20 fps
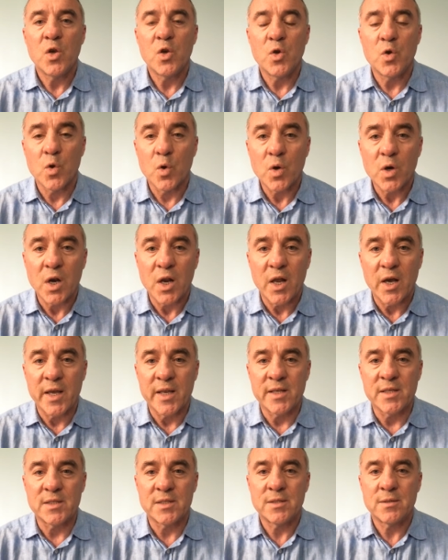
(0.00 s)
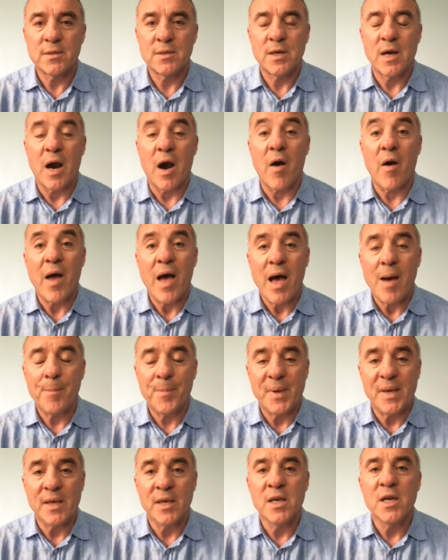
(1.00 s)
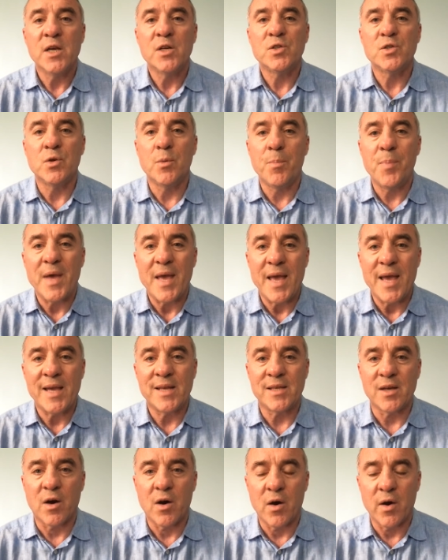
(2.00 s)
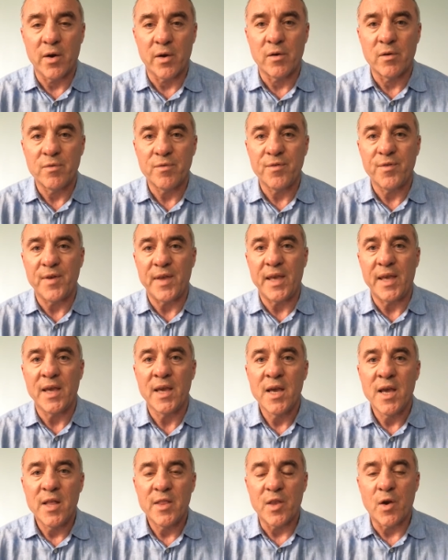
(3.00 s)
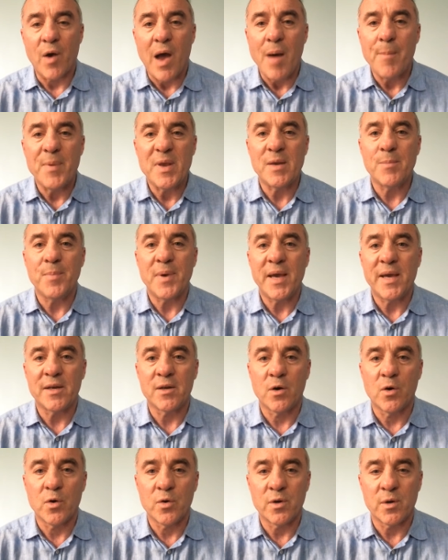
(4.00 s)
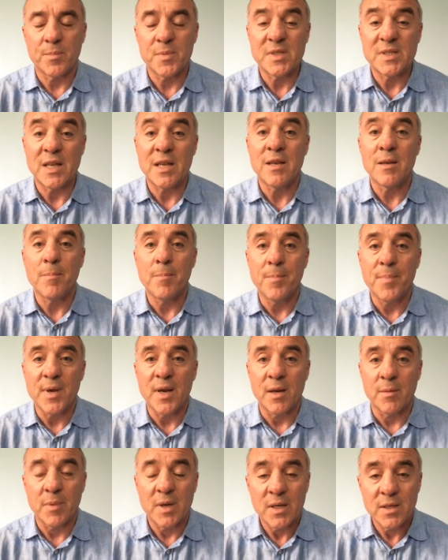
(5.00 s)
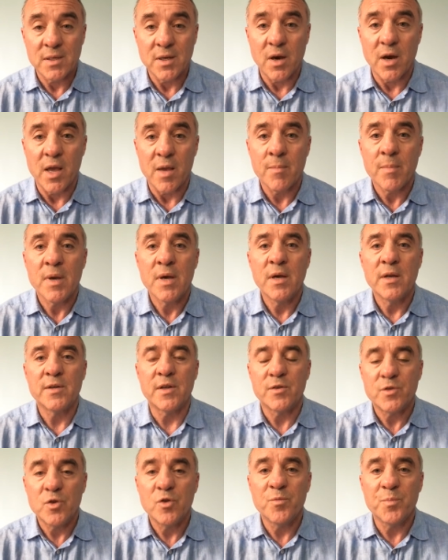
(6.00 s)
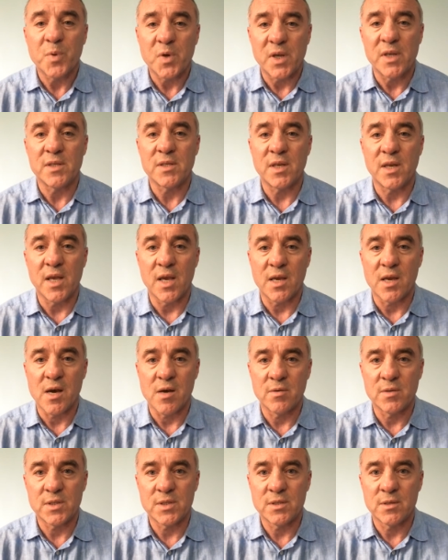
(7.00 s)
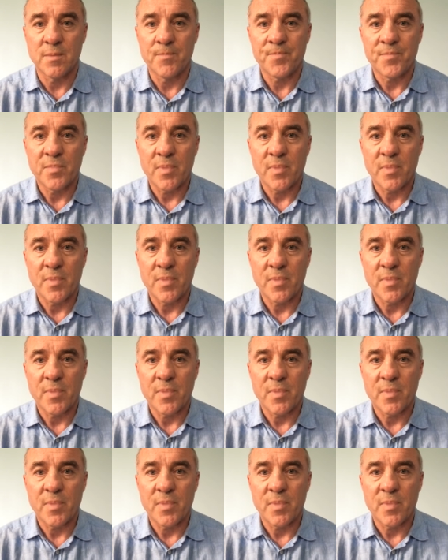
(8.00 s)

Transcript: Your clients are happy to pay the higher fee. They're happy to pay the 100% billable time that you've put into the accounts.